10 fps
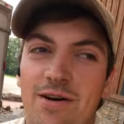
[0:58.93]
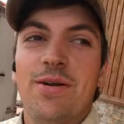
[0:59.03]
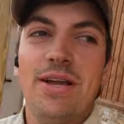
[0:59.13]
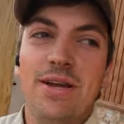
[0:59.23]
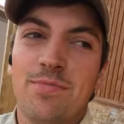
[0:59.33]
how
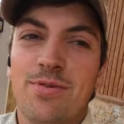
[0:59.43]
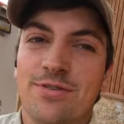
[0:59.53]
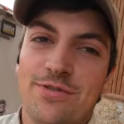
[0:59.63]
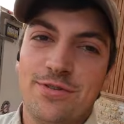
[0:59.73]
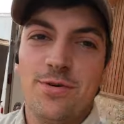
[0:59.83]
we
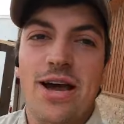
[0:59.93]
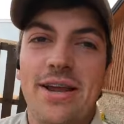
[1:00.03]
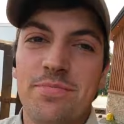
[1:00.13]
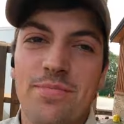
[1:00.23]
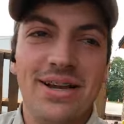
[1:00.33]

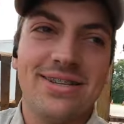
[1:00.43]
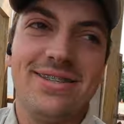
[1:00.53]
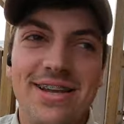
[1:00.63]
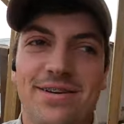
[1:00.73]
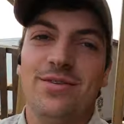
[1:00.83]
persuade Big
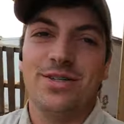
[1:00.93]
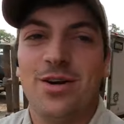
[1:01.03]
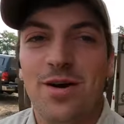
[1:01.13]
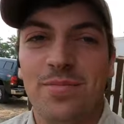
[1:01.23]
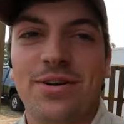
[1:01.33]
Steve to
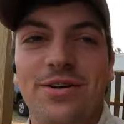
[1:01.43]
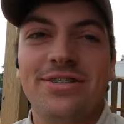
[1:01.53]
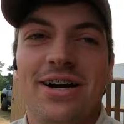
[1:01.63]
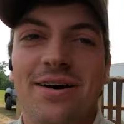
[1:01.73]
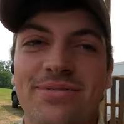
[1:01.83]
show up on
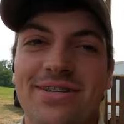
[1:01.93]
our job